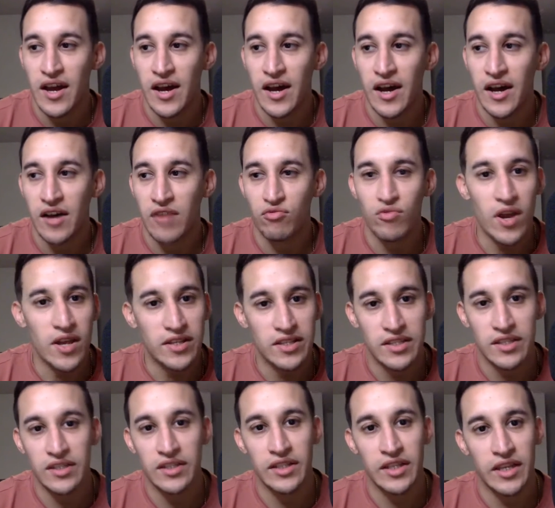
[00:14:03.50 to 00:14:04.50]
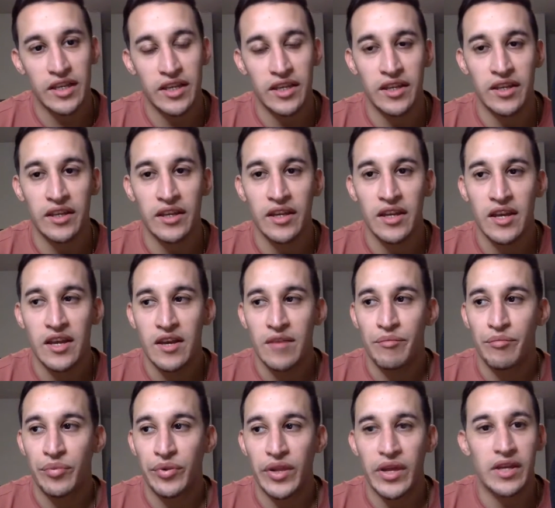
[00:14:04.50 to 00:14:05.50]
wrestling,
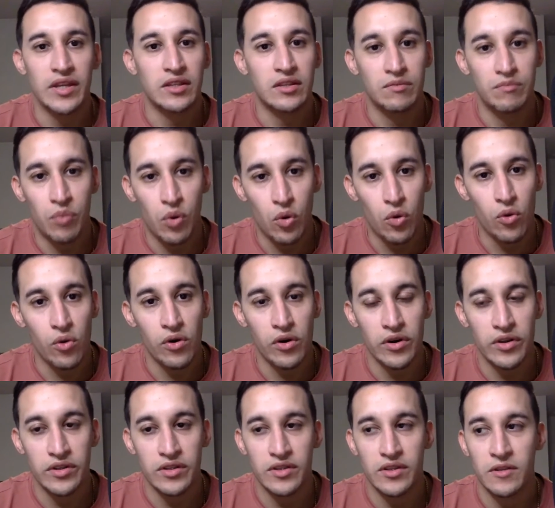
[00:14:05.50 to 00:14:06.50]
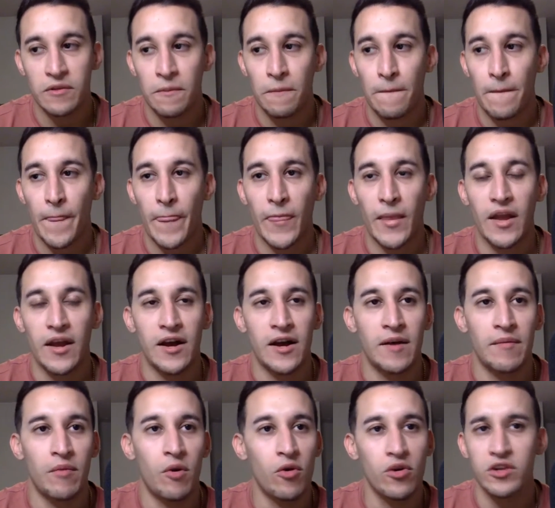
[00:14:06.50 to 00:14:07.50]
playing sports,
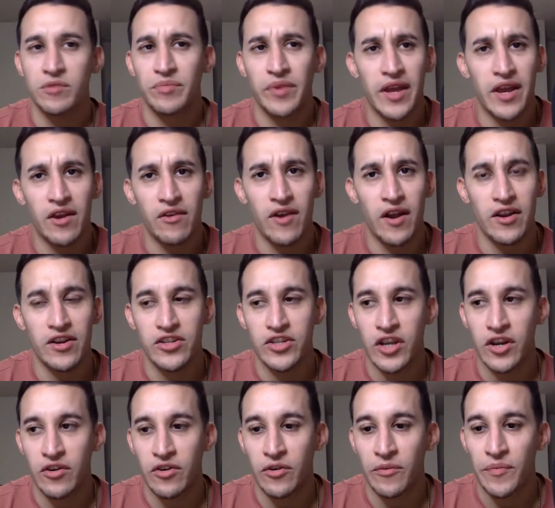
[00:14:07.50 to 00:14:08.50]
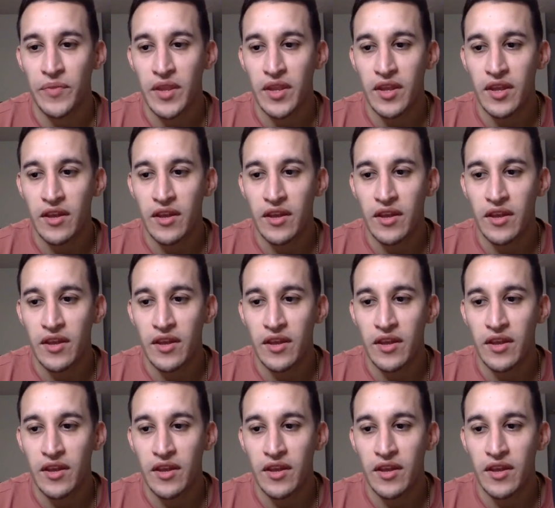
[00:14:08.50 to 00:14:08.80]
horse playing around in general.